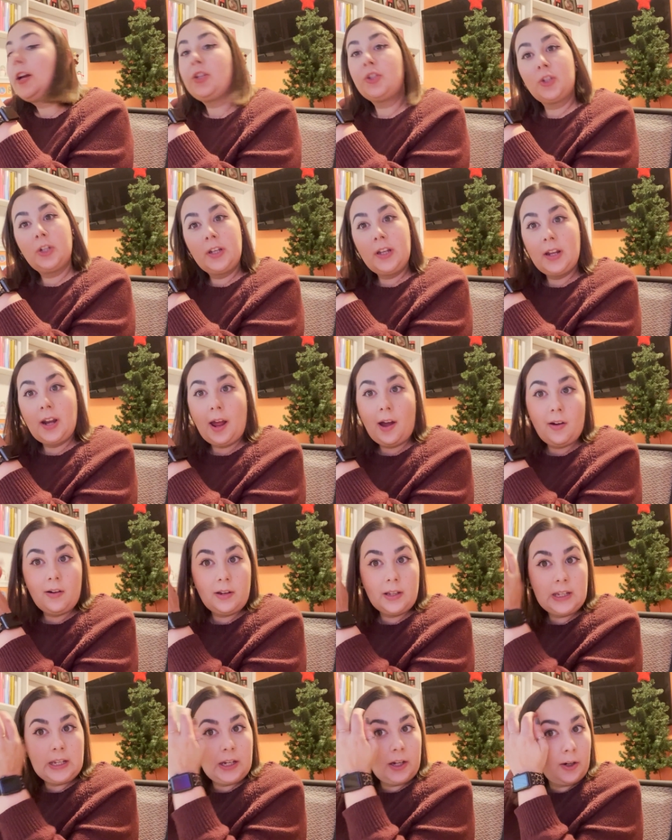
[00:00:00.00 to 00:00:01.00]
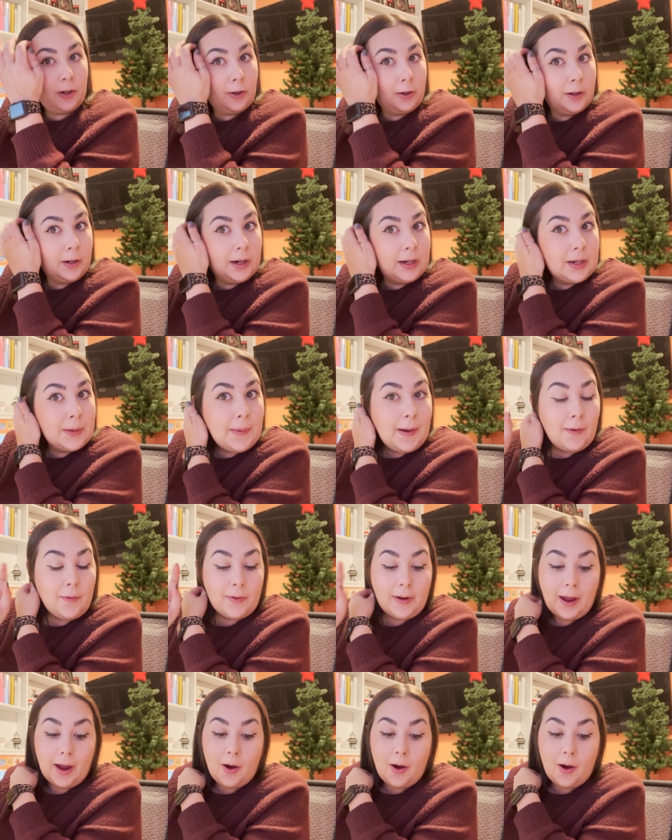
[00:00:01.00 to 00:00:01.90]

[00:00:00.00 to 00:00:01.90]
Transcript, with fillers: should get out of here in about an